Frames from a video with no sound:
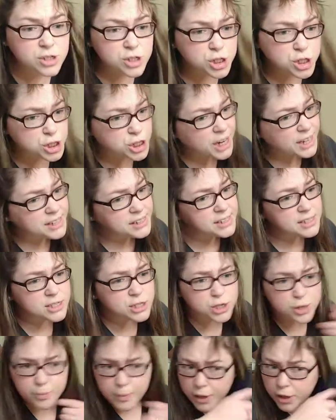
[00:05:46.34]
Straightening
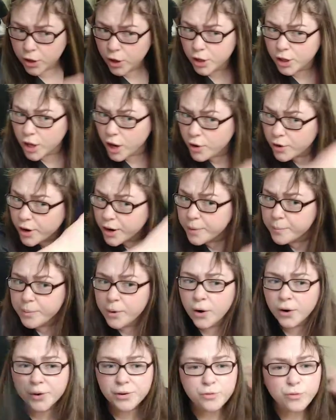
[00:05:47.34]
took me a lot longer. And
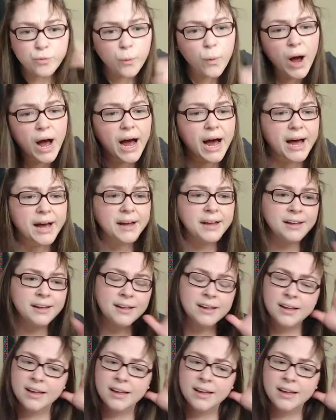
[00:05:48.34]
part of why